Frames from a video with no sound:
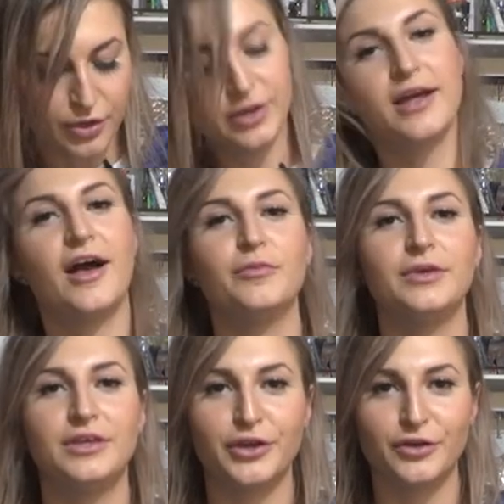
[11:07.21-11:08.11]
you going to help
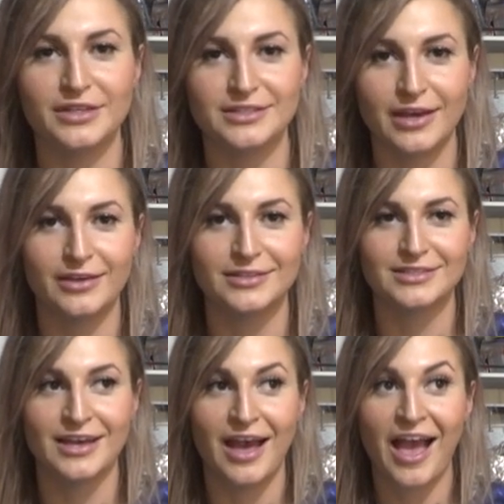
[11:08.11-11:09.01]
me cure these
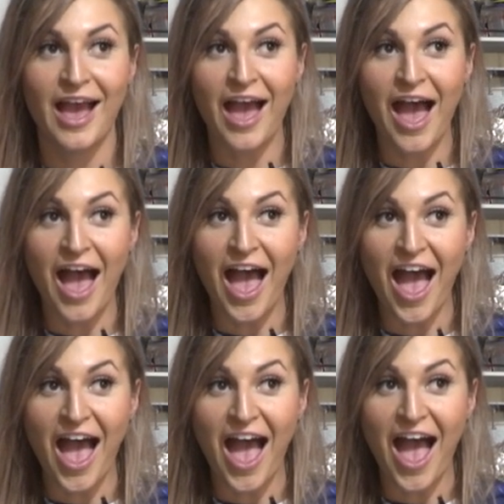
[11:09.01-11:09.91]
eggs?
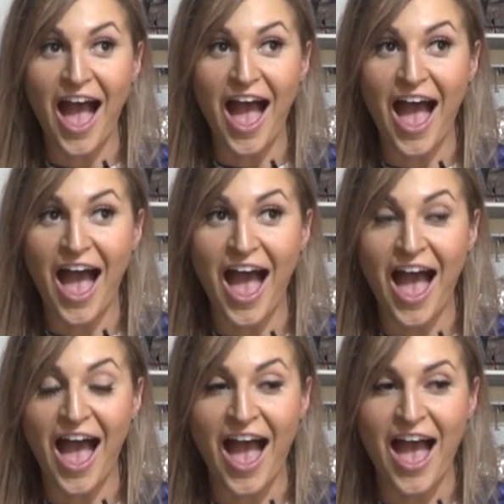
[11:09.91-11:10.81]
Yeah,
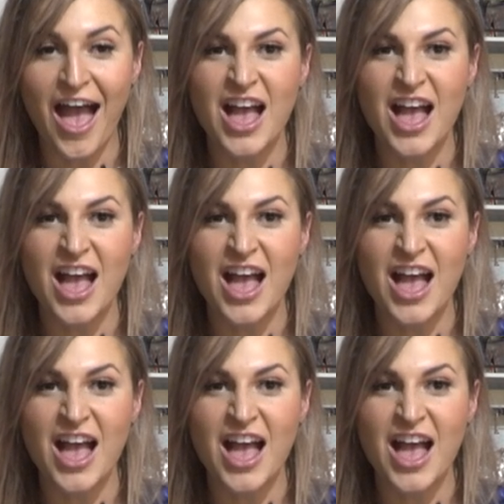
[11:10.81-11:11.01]
for sure.